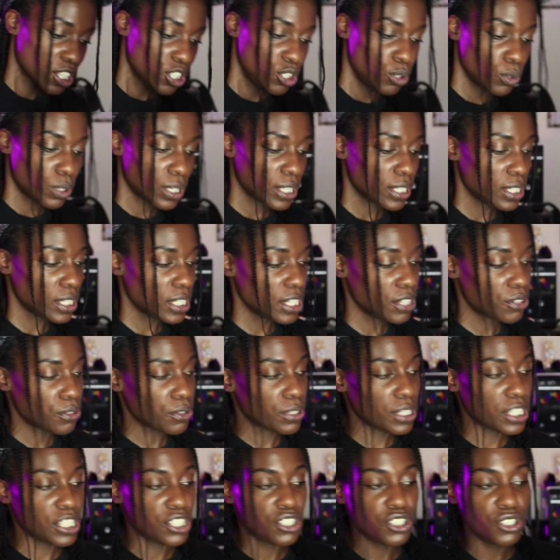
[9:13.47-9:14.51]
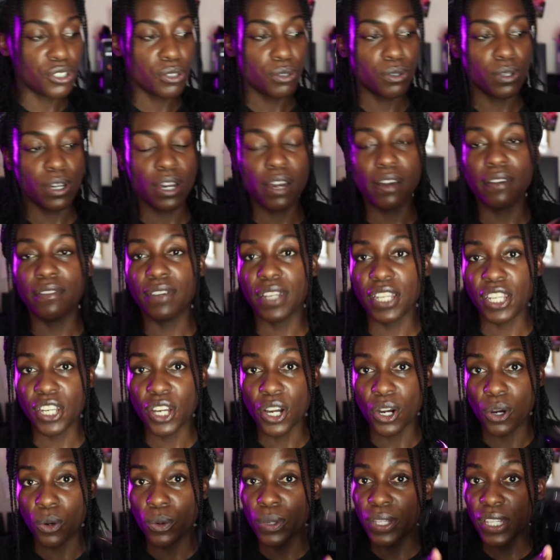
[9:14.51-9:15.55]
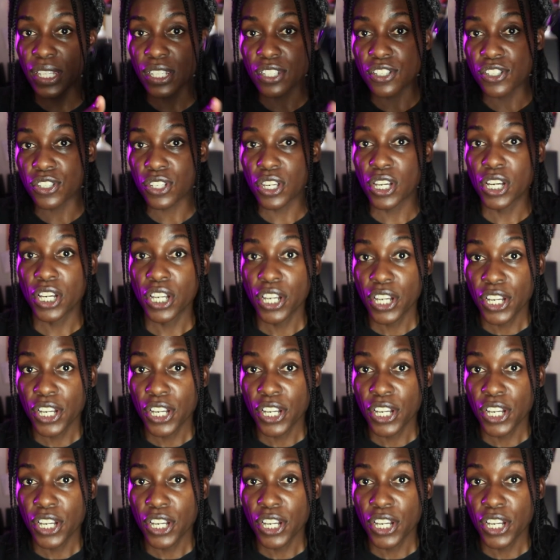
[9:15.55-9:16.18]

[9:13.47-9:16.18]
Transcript: You could literally shoot a video with this